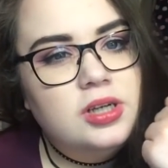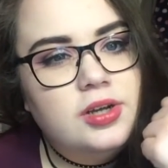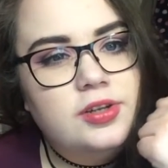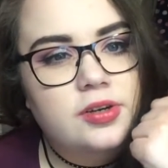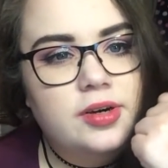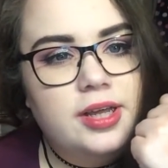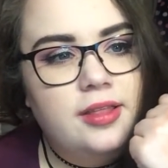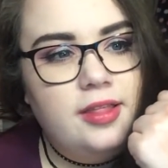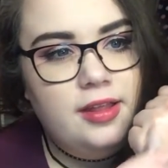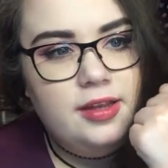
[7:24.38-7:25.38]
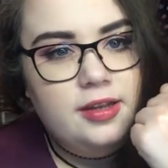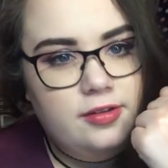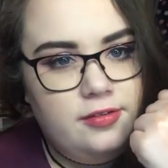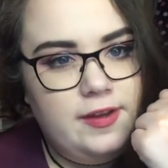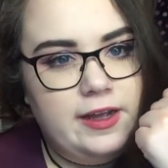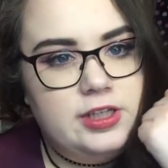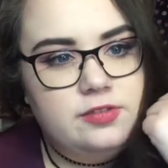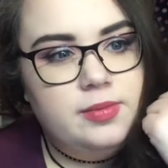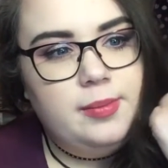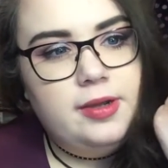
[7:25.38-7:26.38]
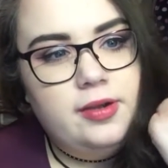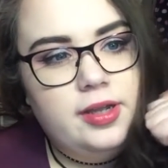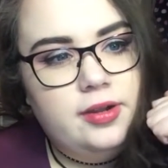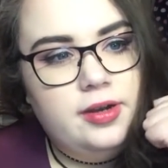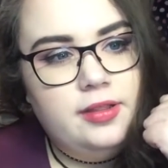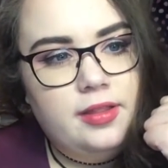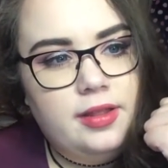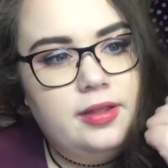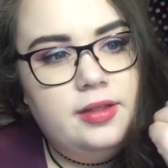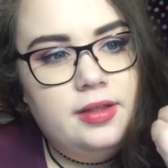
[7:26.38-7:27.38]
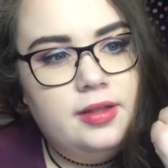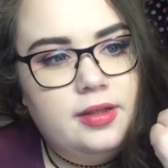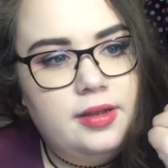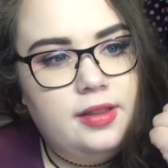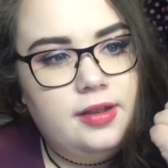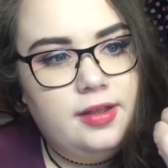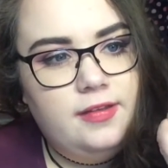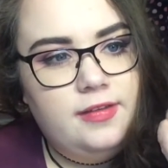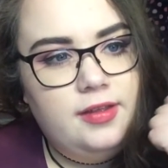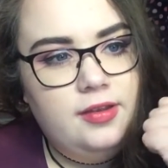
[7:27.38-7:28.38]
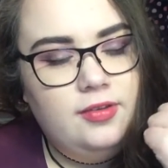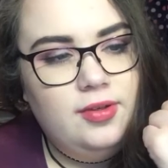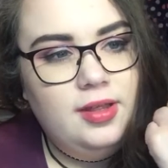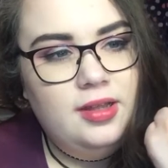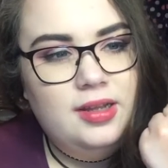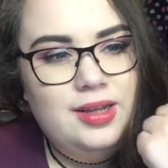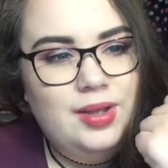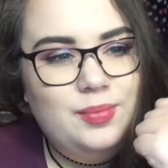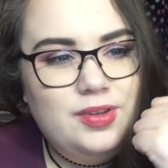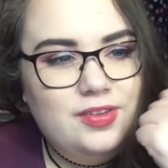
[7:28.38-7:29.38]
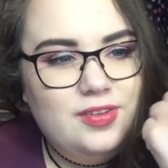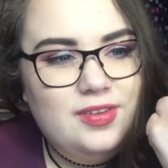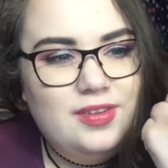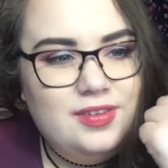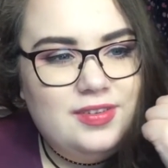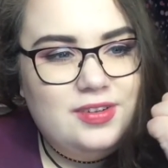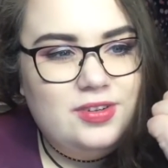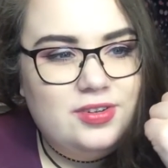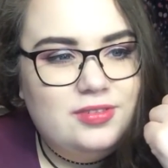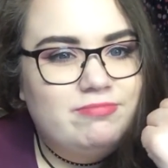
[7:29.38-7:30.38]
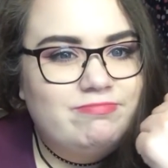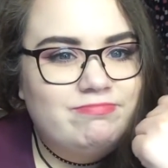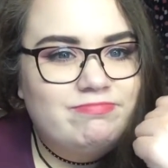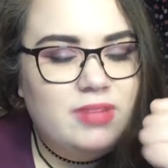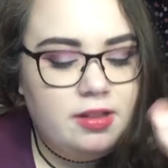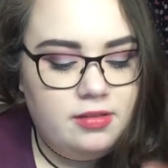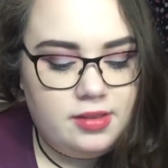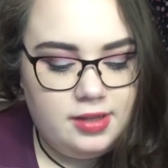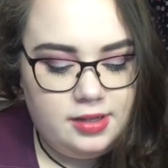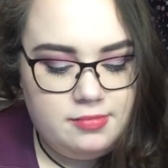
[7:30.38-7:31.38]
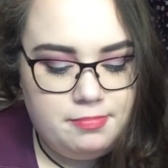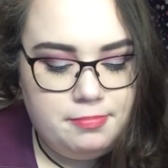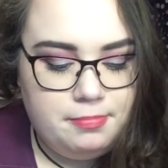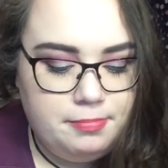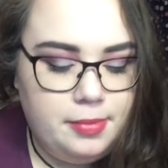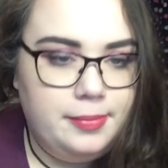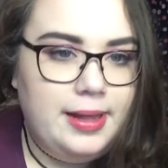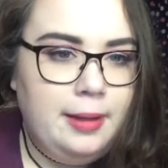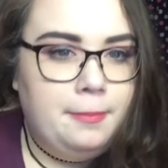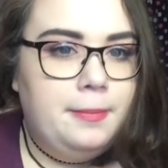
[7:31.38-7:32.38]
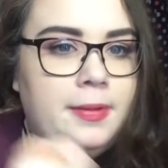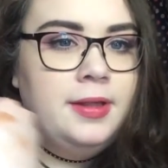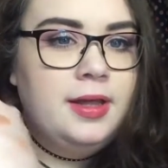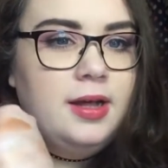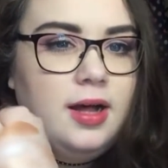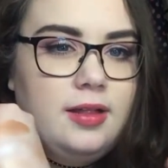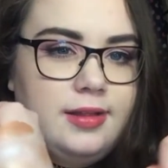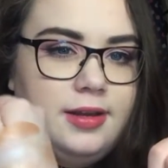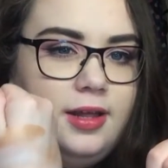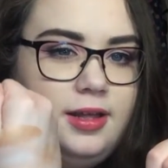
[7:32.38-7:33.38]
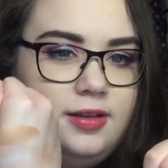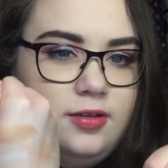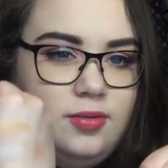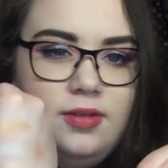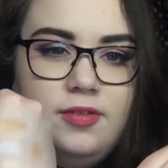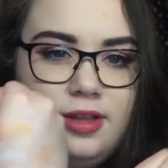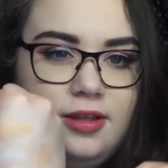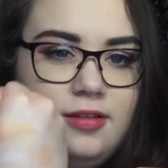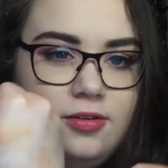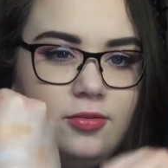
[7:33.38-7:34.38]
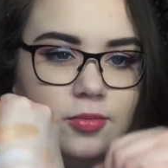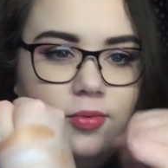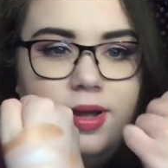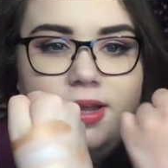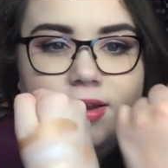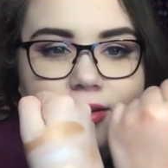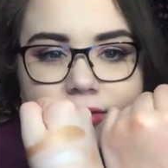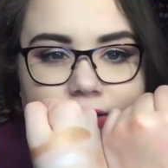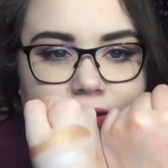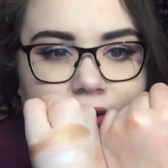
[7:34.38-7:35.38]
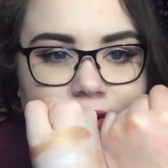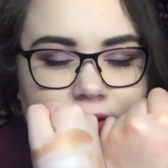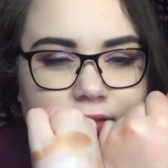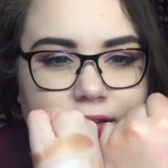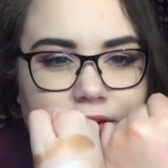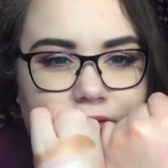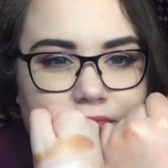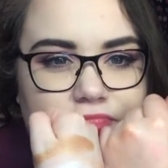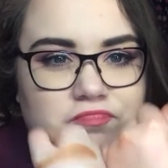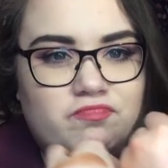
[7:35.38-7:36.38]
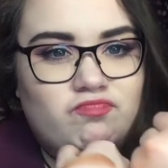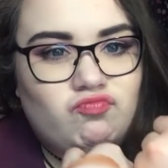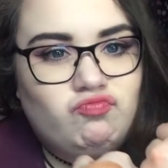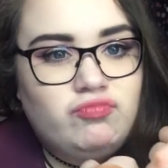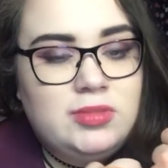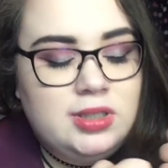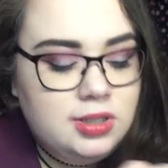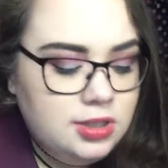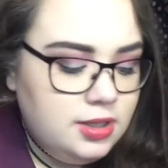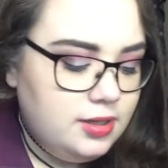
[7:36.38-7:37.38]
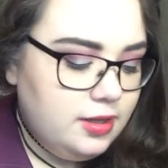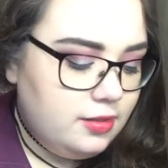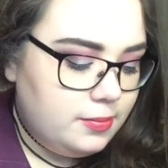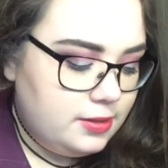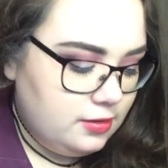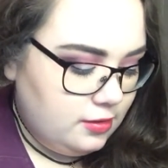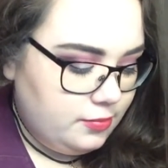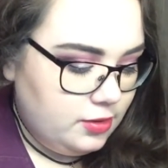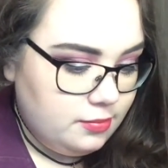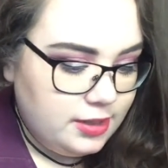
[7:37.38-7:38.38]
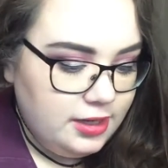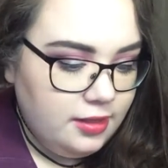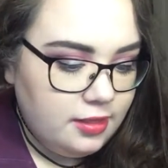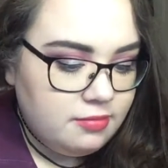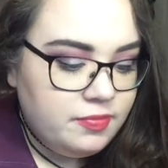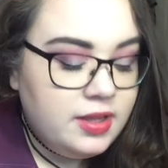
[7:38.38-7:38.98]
I don't know, I can see it in the reflection of my mirror here, and it's like, it's a nice sheen to it, but it just doesn't look as like ba-bam as I'd like it to. Even these look way nicer, so that's a bit disappointing, Penneys.